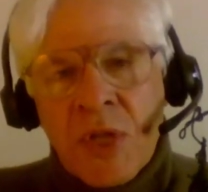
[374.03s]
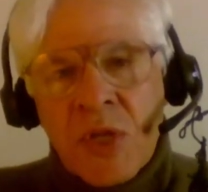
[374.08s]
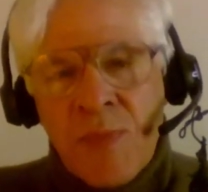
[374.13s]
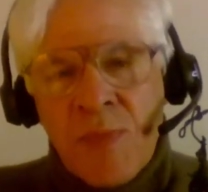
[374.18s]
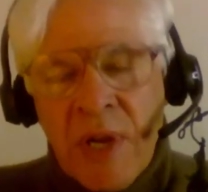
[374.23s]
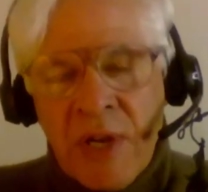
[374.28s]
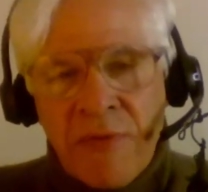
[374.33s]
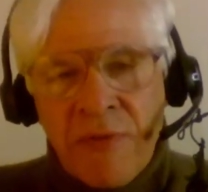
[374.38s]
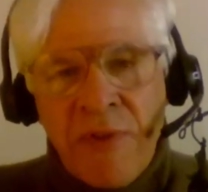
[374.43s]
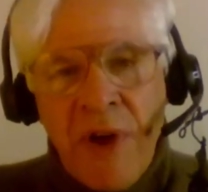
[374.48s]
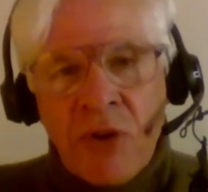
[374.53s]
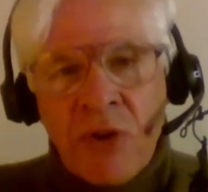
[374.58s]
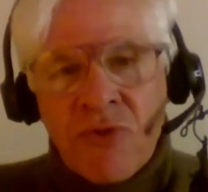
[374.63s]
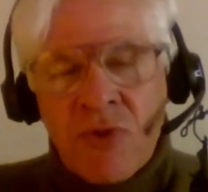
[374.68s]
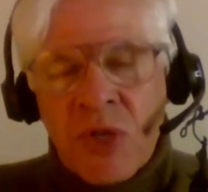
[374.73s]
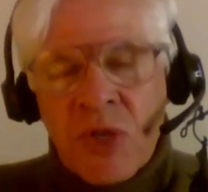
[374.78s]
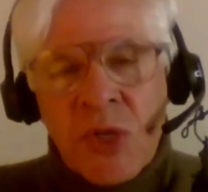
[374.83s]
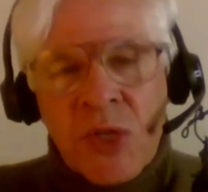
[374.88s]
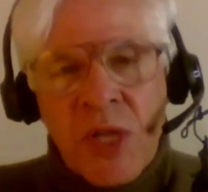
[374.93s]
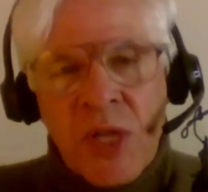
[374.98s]

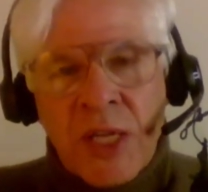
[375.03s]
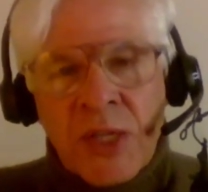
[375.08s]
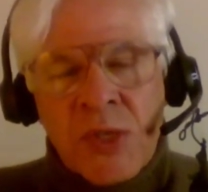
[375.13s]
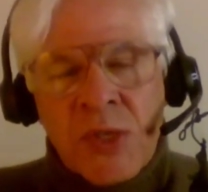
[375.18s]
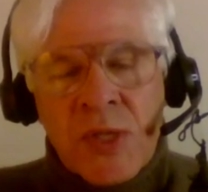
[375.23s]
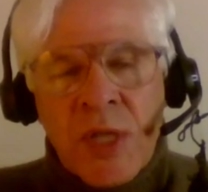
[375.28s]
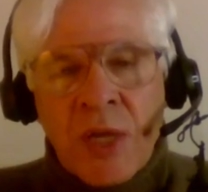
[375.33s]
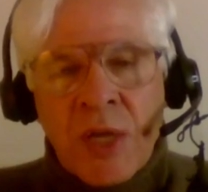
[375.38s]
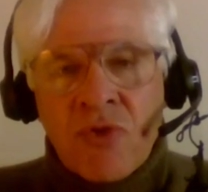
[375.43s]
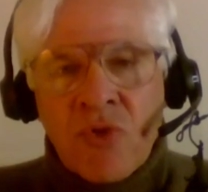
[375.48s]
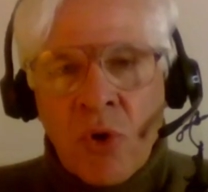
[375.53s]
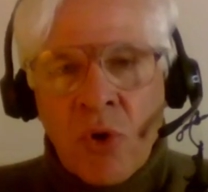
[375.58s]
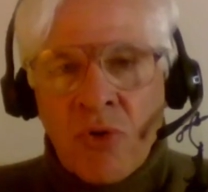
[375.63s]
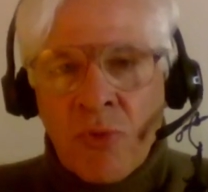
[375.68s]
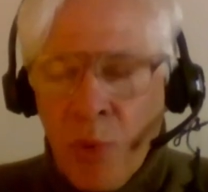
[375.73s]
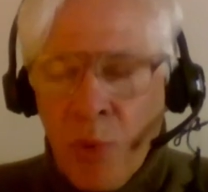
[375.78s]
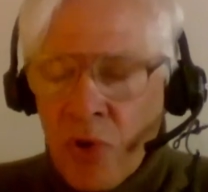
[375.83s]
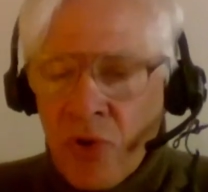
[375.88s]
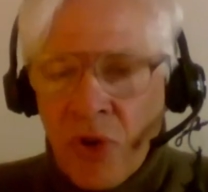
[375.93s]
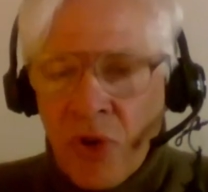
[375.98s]
manufacturing states that
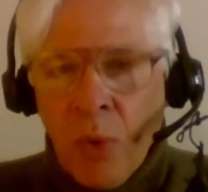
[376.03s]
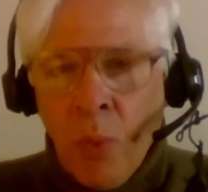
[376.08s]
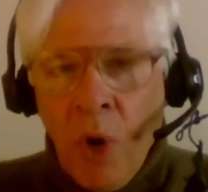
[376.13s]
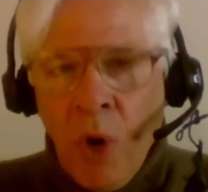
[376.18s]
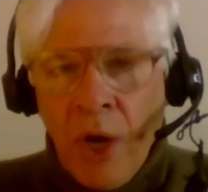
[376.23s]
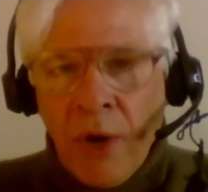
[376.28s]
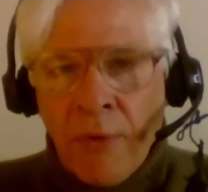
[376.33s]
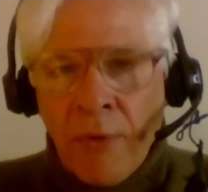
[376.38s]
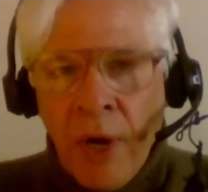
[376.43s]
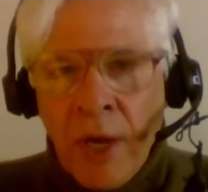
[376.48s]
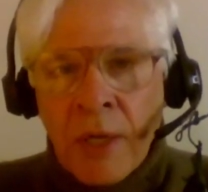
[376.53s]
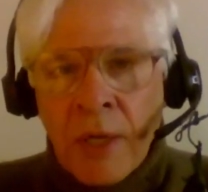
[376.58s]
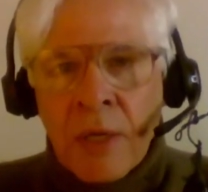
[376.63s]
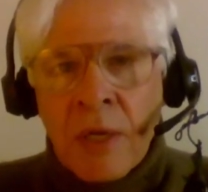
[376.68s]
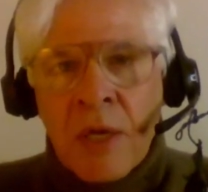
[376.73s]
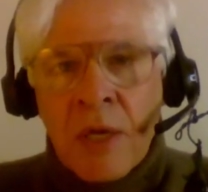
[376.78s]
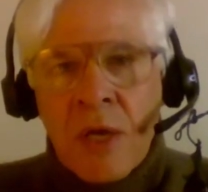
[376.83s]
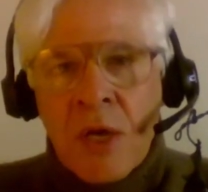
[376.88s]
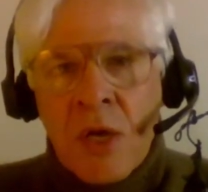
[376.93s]
George Bush had won, right?